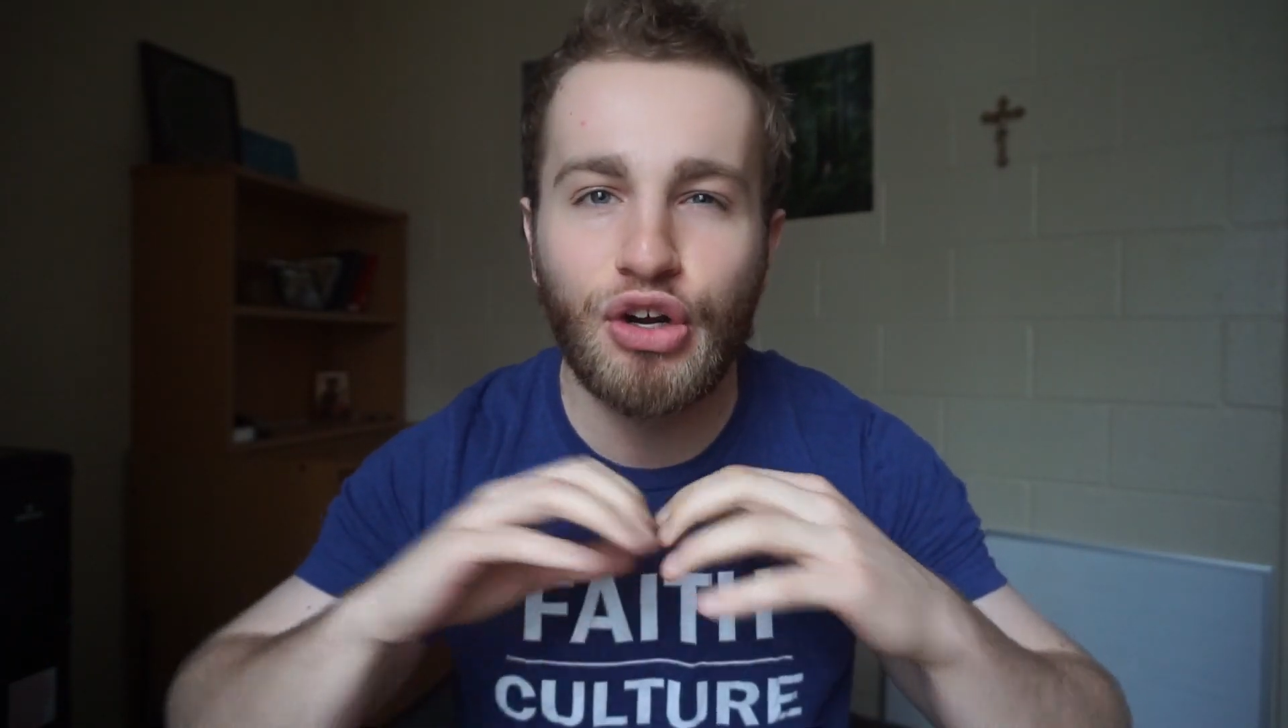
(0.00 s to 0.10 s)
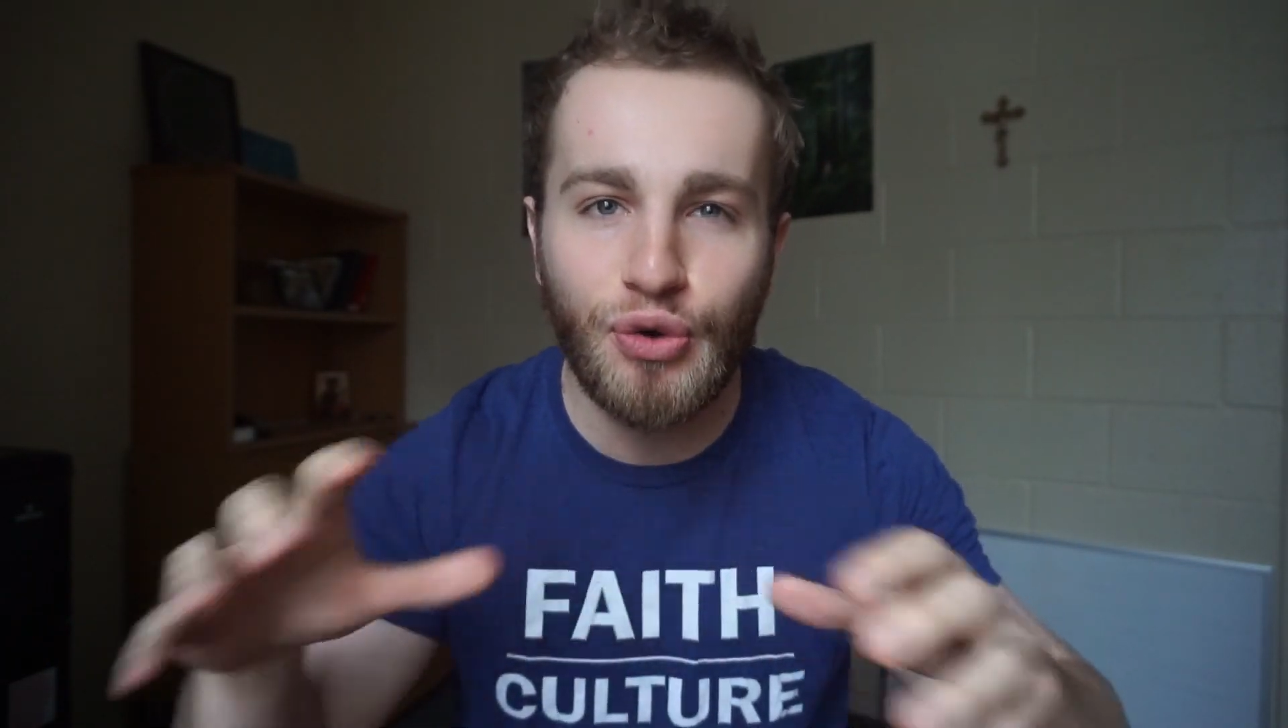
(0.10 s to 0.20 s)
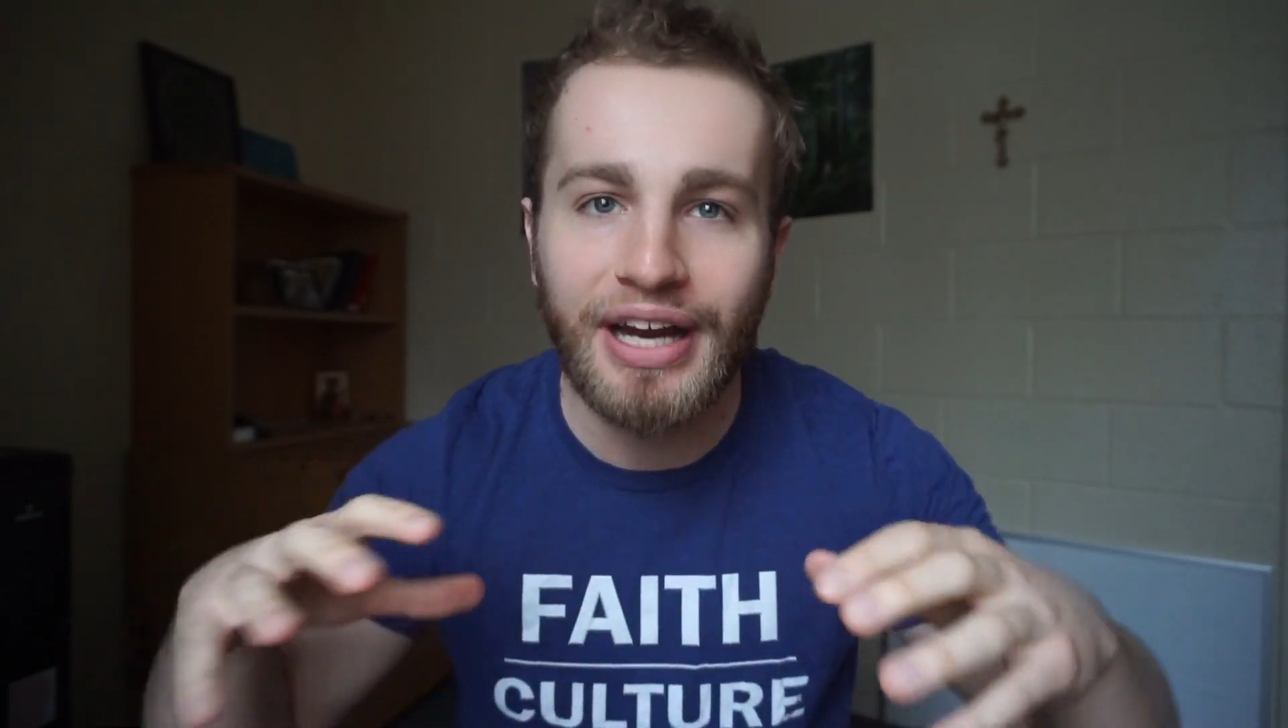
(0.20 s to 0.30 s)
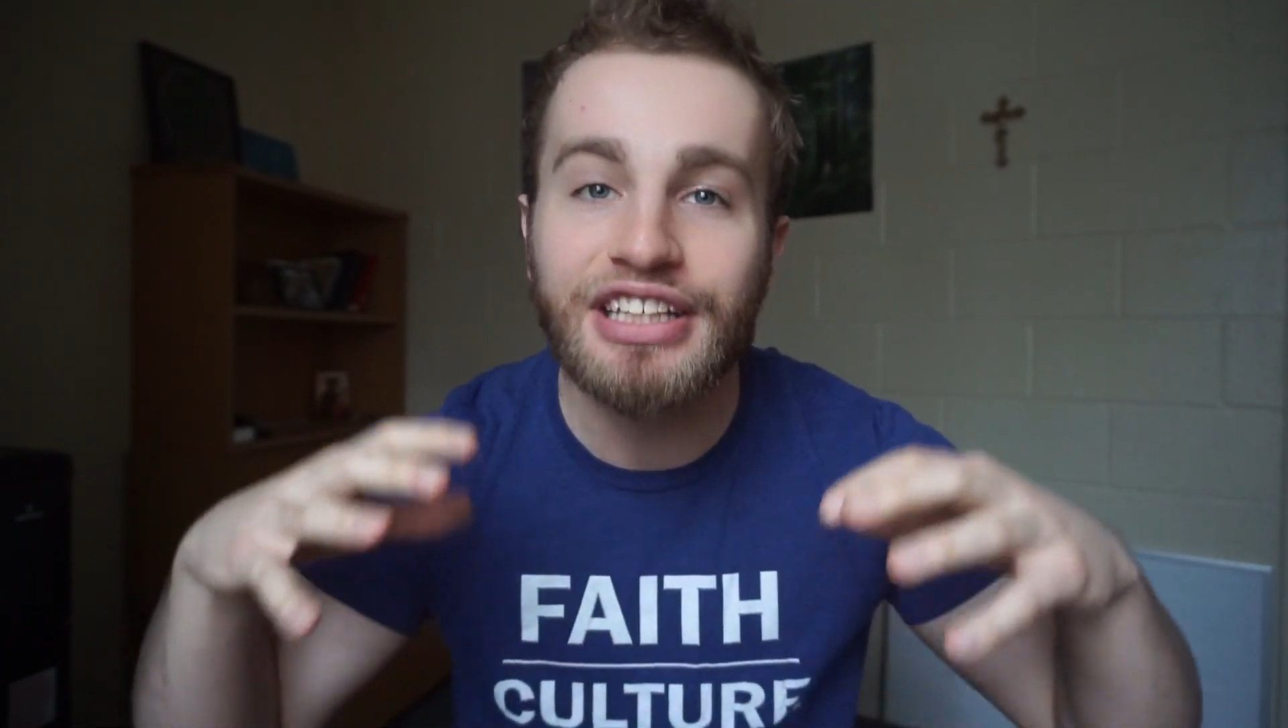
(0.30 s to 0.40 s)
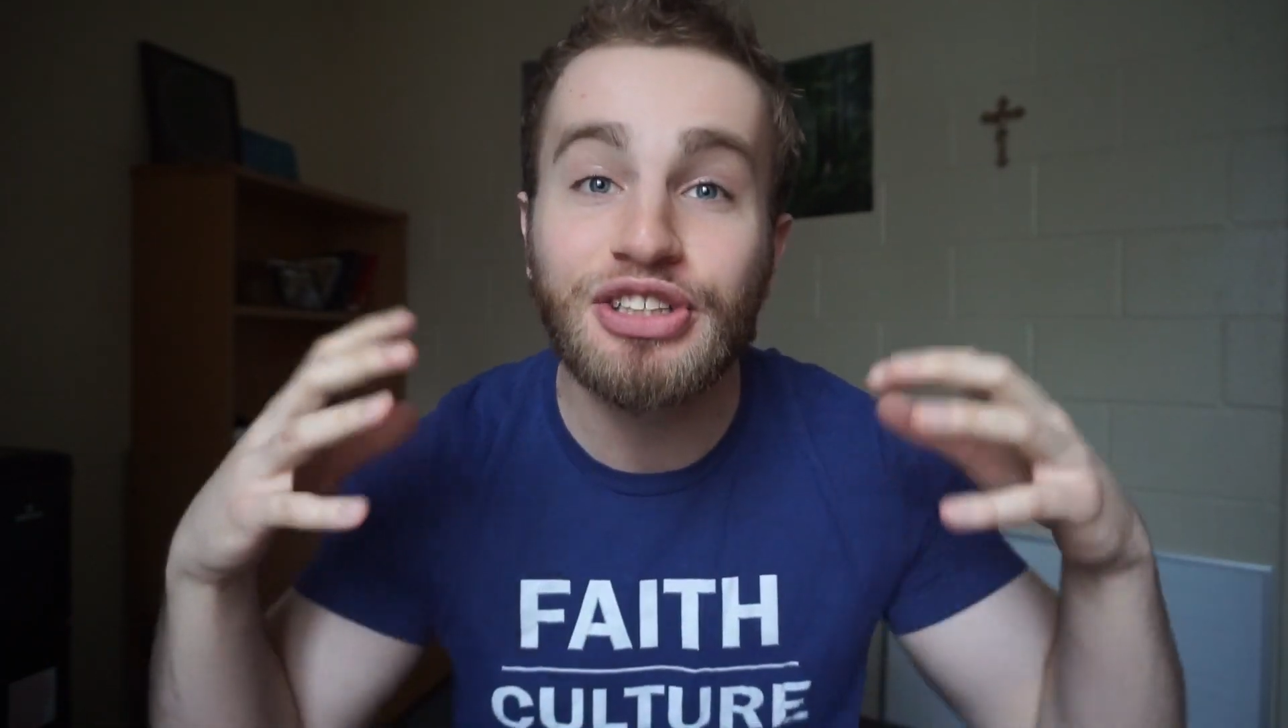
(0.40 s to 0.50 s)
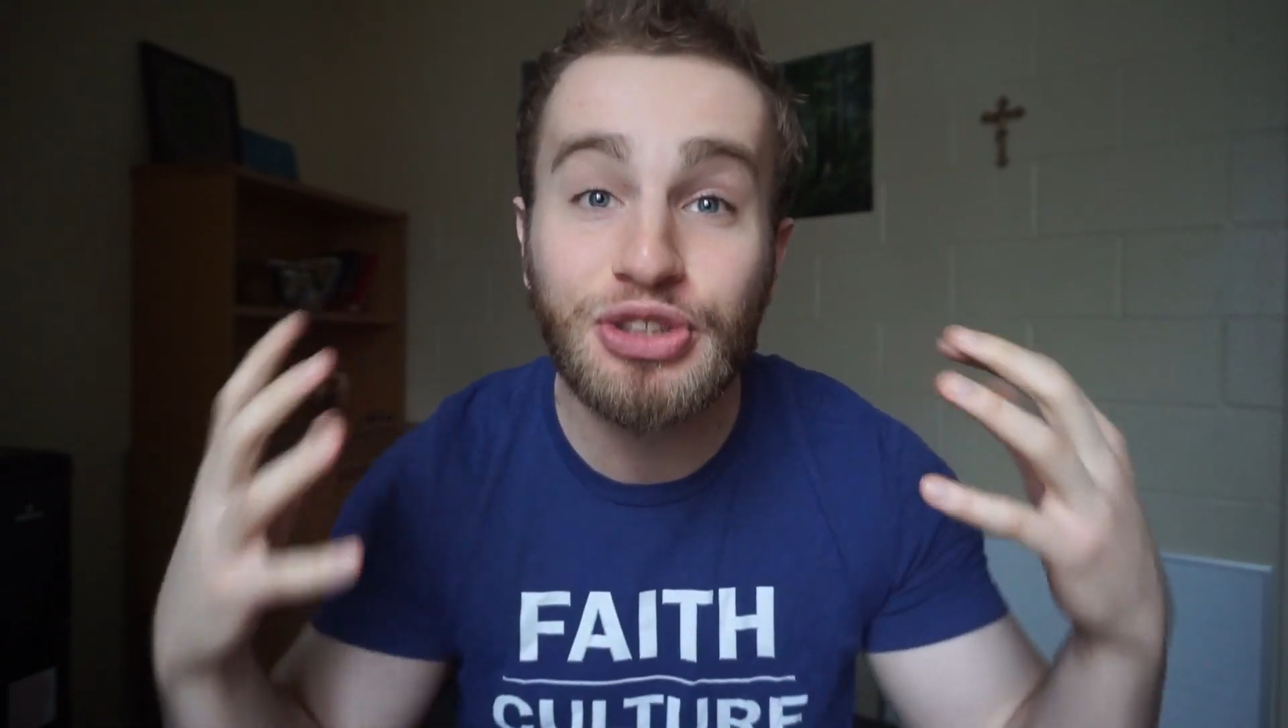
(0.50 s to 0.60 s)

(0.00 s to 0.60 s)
great